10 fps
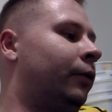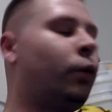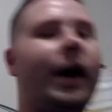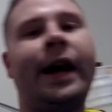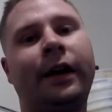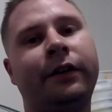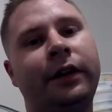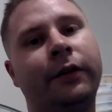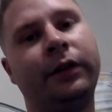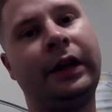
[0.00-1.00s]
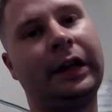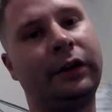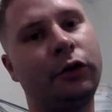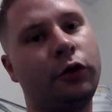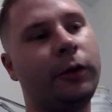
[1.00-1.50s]
wax and everything, and it
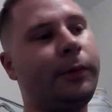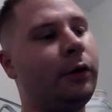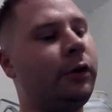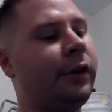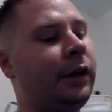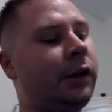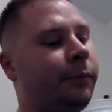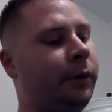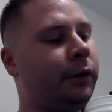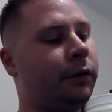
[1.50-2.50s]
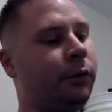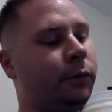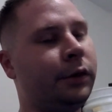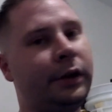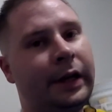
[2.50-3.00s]
strips all that off because you
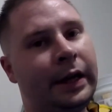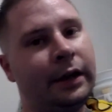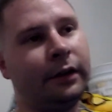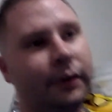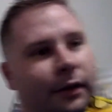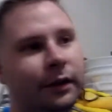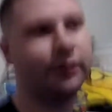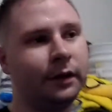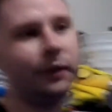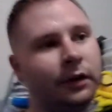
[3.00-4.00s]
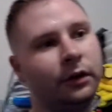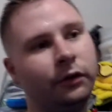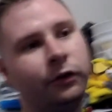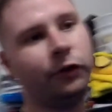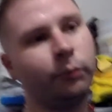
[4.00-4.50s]
want a
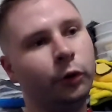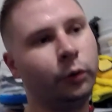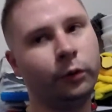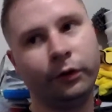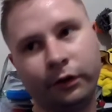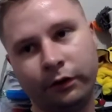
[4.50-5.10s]
smooth.